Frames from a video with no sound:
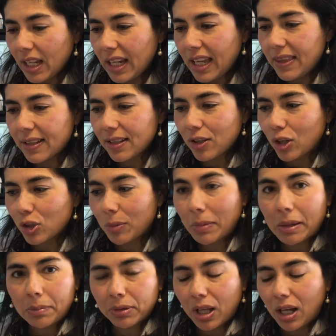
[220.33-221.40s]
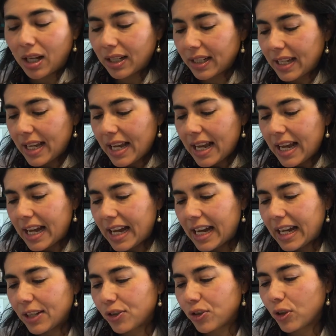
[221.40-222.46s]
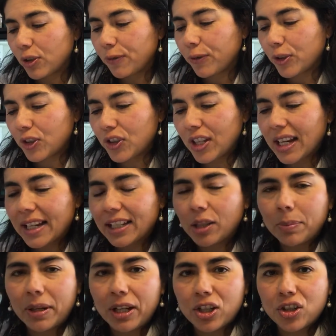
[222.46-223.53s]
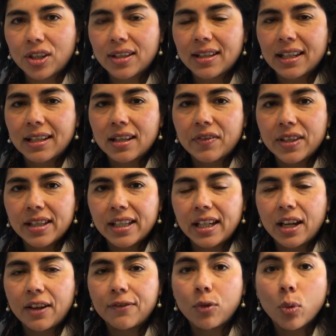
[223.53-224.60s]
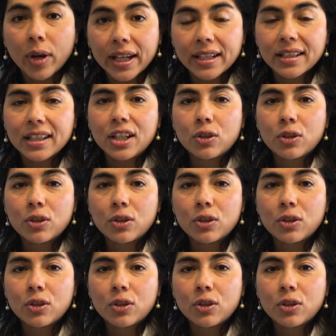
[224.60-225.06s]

And this is also on my blog. So the first thing I tell patients is obviously avoid